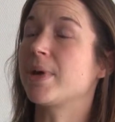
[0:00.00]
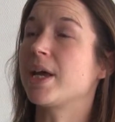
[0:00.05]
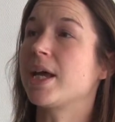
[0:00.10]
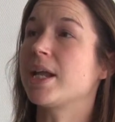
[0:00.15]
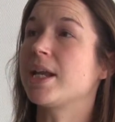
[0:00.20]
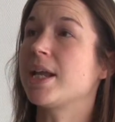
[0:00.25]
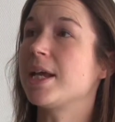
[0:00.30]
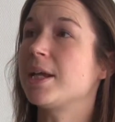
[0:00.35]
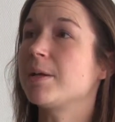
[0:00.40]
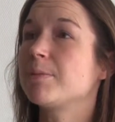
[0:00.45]

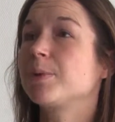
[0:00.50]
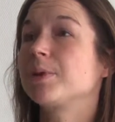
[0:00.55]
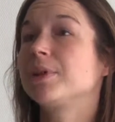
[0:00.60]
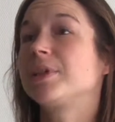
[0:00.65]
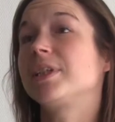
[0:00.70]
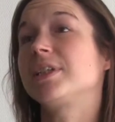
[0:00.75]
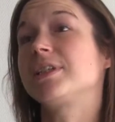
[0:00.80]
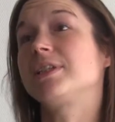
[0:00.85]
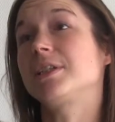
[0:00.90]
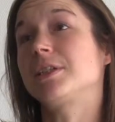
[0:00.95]

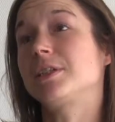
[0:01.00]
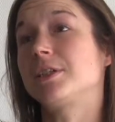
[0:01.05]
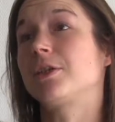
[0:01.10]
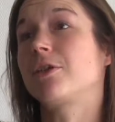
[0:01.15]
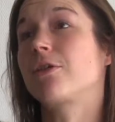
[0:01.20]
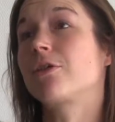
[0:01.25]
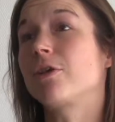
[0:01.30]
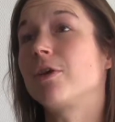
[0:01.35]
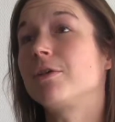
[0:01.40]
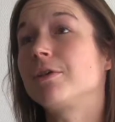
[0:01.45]
enabled the city
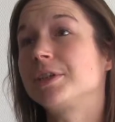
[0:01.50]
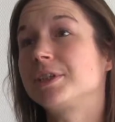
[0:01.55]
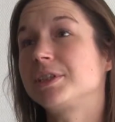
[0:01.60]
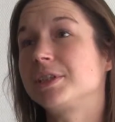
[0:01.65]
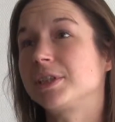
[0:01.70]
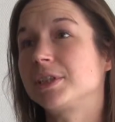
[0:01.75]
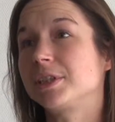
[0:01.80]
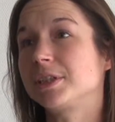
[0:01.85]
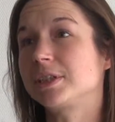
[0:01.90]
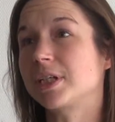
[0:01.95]

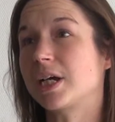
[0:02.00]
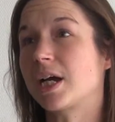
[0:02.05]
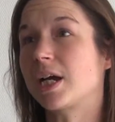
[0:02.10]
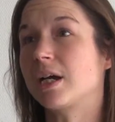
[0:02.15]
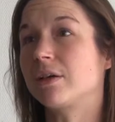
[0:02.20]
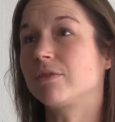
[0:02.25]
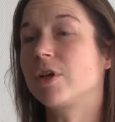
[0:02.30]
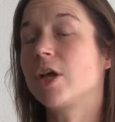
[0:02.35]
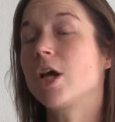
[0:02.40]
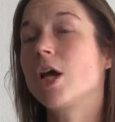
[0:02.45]
authority to
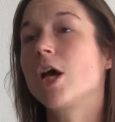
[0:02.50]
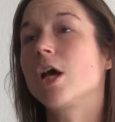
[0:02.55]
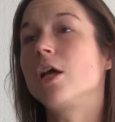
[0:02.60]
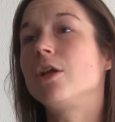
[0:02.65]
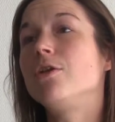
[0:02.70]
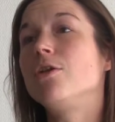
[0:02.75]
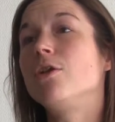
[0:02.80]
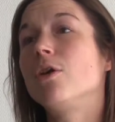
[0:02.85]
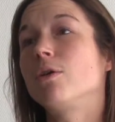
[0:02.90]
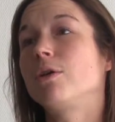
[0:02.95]
have a
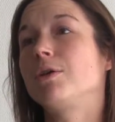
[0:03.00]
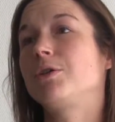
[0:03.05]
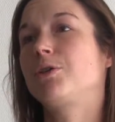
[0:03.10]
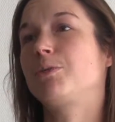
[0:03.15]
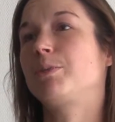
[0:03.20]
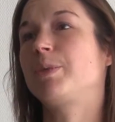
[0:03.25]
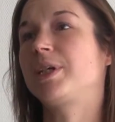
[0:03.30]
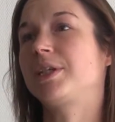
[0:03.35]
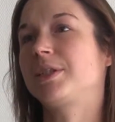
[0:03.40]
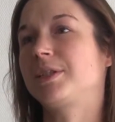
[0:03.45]

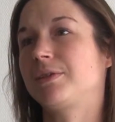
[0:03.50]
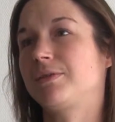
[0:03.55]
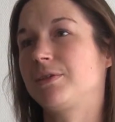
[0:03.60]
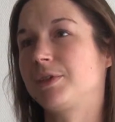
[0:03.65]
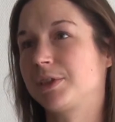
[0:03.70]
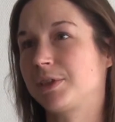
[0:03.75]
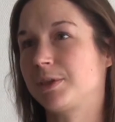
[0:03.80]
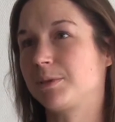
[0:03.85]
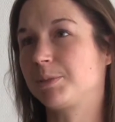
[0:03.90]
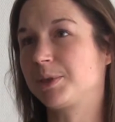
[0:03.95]
knowledge base of
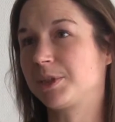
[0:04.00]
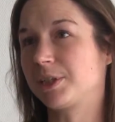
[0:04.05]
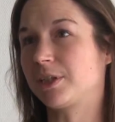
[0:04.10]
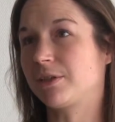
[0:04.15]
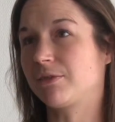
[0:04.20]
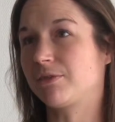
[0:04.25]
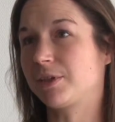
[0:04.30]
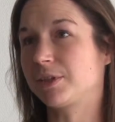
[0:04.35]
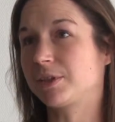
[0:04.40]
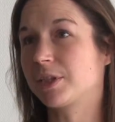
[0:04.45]
the
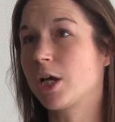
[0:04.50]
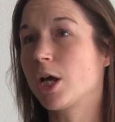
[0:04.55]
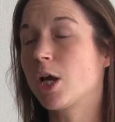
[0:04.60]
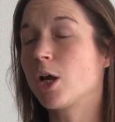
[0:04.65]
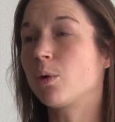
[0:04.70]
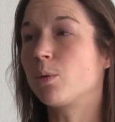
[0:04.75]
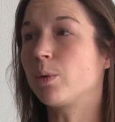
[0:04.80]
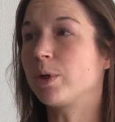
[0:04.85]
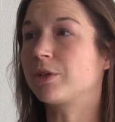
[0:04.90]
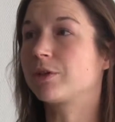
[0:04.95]
subsurface,
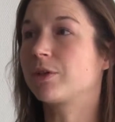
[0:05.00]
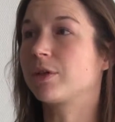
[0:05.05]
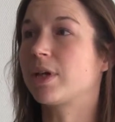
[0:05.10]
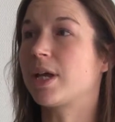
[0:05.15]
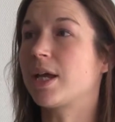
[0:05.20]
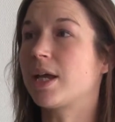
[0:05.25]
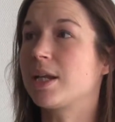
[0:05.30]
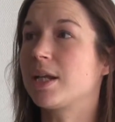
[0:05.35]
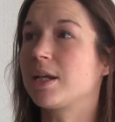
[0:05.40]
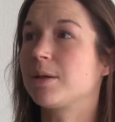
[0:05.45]
which
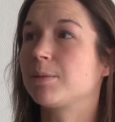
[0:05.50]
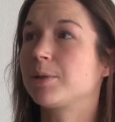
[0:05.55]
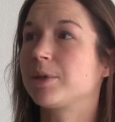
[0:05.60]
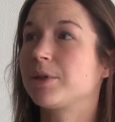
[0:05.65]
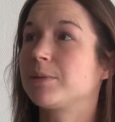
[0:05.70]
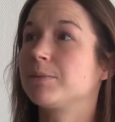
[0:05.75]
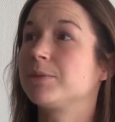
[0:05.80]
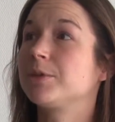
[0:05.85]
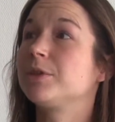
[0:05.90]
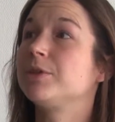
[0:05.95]
enabled
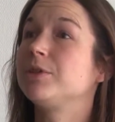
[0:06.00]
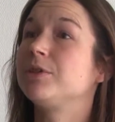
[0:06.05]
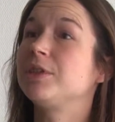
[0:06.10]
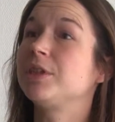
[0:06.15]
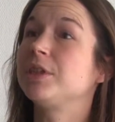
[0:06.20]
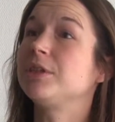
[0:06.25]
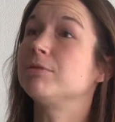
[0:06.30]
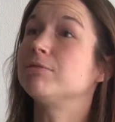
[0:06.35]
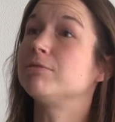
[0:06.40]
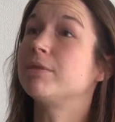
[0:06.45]
them to
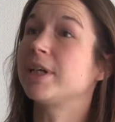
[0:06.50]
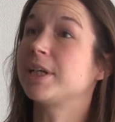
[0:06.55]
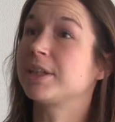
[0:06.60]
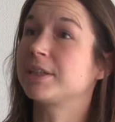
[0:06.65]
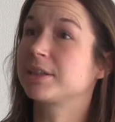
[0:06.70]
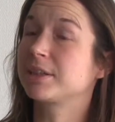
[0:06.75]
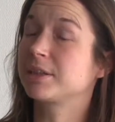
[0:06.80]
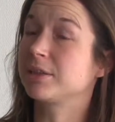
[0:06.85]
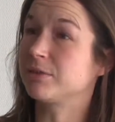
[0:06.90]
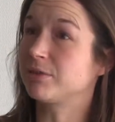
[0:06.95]

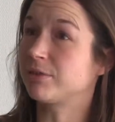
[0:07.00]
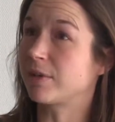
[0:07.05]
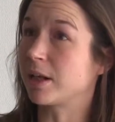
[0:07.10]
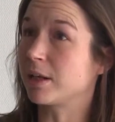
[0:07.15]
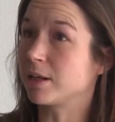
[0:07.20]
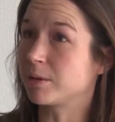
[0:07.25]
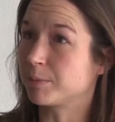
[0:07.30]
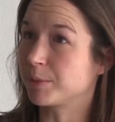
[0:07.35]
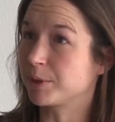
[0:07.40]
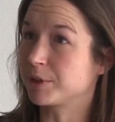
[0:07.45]
de-risk
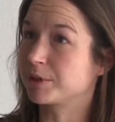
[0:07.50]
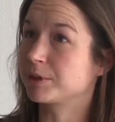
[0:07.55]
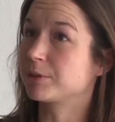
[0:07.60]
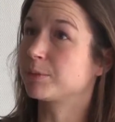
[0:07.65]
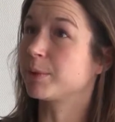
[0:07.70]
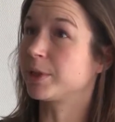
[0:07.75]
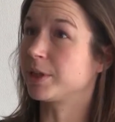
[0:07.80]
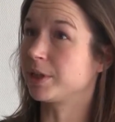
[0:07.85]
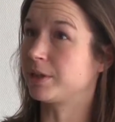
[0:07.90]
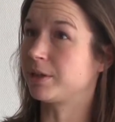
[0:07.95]
development
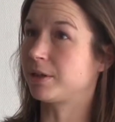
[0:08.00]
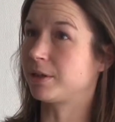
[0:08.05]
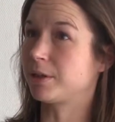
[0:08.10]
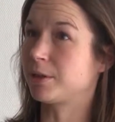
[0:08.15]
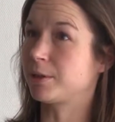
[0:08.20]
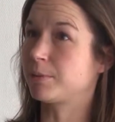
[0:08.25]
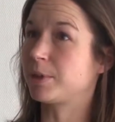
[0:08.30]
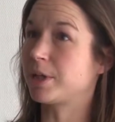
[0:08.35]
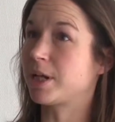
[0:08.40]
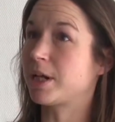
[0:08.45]
within the
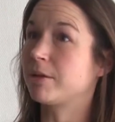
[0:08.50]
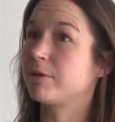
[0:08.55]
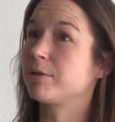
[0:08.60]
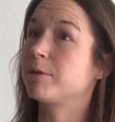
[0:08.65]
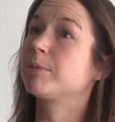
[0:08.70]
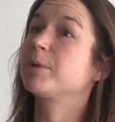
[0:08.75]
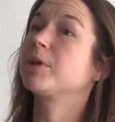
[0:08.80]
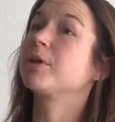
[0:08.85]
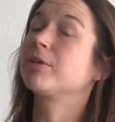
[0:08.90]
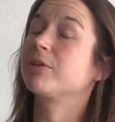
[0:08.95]
urban
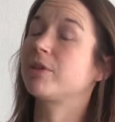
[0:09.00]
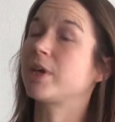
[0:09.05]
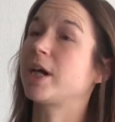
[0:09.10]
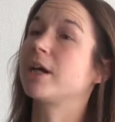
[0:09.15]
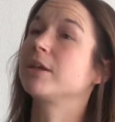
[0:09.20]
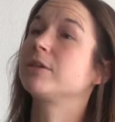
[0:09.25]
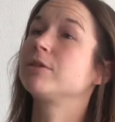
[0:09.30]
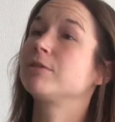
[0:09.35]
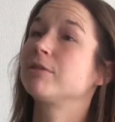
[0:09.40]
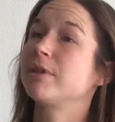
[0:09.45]
area, because they
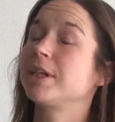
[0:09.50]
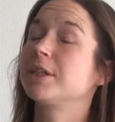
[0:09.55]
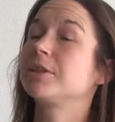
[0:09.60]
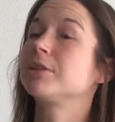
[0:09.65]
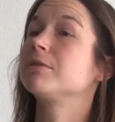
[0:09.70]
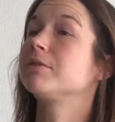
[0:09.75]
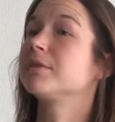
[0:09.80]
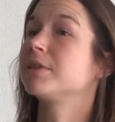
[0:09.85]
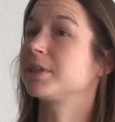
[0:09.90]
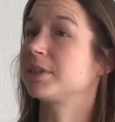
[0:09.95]
had
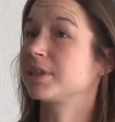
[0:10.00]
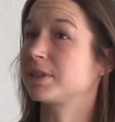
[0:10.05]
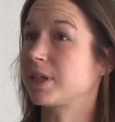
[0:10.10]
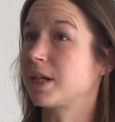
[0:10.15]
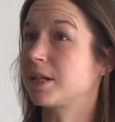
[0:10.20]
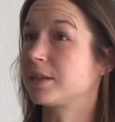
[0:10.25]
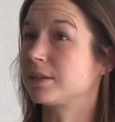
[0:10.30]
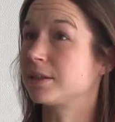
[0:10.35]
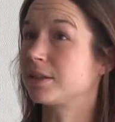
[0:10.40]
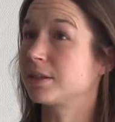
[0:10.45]
greater
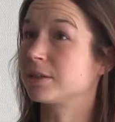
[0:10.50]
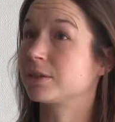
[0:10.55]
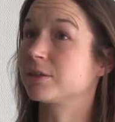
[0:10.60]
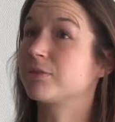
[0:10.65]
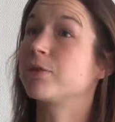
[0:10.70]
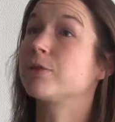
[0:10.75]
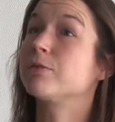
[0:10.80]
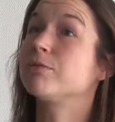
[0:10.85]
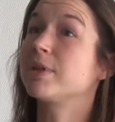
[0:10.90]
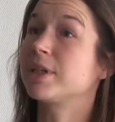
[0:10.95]
understandings
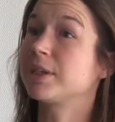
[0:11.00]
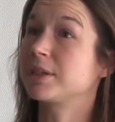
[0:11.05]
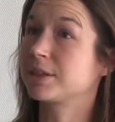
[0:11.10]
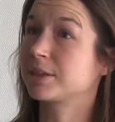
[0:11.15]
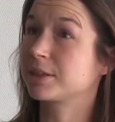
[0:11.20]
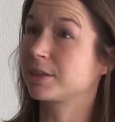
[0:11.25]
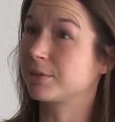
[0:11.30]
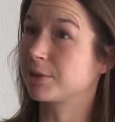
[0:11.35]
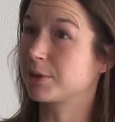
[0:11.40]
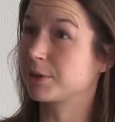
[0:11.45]
of the
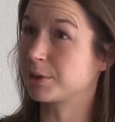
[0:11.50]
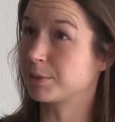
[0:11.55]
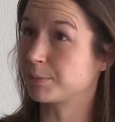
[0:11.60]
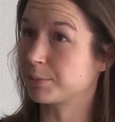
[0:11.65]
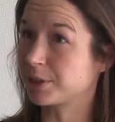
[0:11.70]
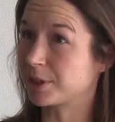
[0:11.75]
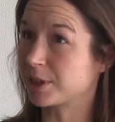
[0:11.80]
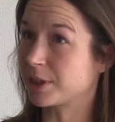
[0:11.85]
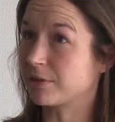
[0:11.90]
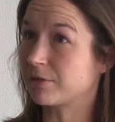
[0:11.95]
risks of the
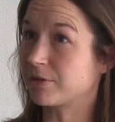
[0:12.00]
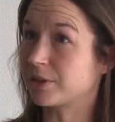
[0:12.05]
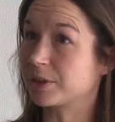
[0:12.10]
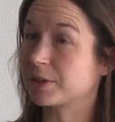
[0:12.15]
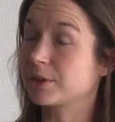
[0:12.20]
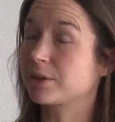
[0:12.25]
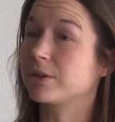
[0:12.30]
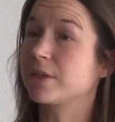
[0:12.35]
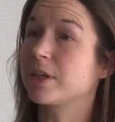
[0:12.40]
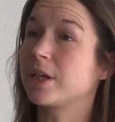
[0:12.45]
subsurface,
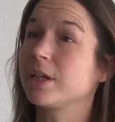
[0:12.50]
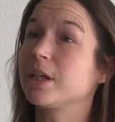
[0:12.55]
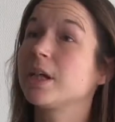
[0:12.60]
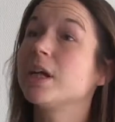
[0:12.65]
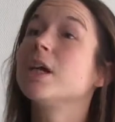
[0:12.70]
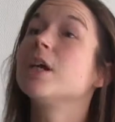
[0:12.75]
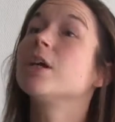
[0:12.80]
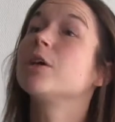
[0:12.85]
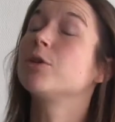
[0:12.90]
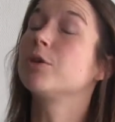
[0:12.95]
so they
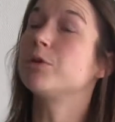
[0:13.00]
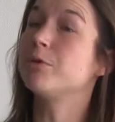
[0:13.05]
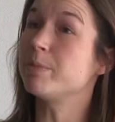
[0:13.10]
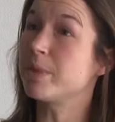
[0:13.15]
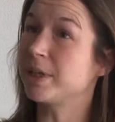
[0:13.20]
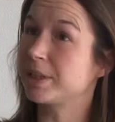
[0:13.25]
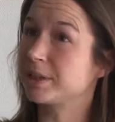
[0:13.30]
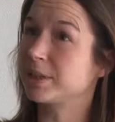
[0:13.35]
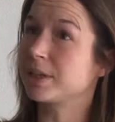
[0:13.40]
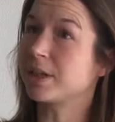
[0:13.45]
could
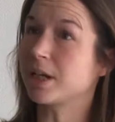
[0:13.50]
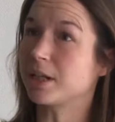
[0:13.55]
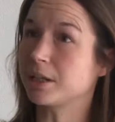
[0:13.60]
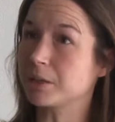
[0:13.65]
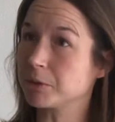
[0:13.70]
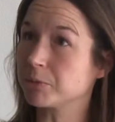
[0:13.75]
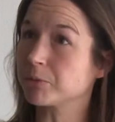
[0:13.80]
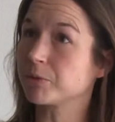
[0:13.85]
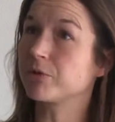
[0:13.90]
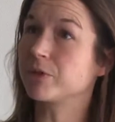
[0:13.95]

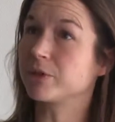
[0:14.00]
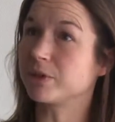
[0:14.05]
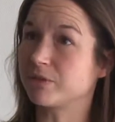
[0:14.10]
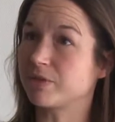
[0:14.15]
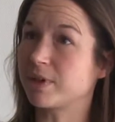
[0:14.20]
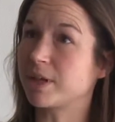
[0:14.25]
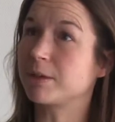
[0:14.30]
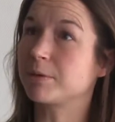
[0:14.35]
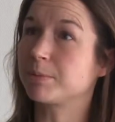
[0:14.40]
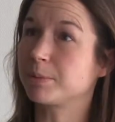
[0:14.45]
mitigate them for
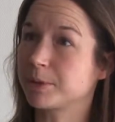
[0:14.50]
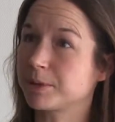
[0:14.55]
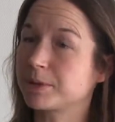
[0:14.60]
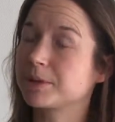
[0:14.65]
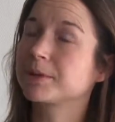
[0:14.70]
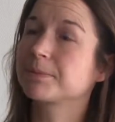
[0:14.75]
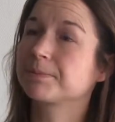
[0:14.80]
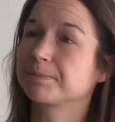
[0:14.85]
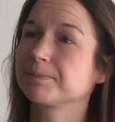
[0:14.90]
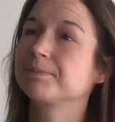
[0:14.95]

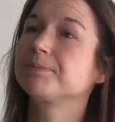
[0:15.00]
developers.